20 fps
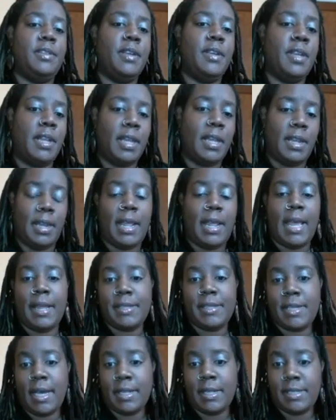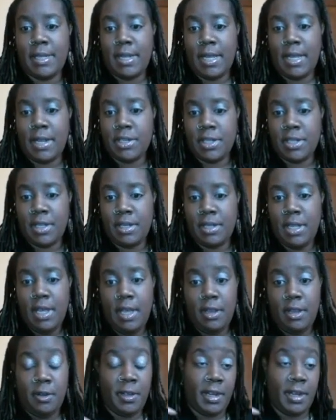You're going to get enhanced content engine,
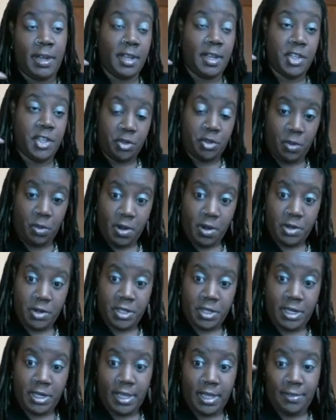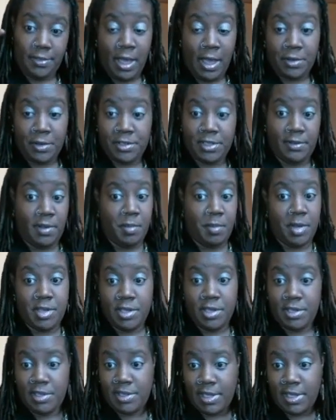you're going to get storage, you're going to get thousands of
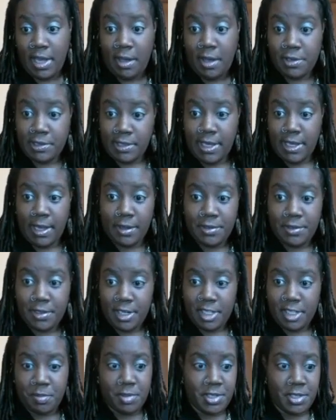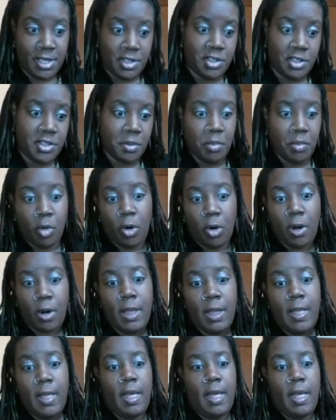images, styles, layouts, customizations, and more.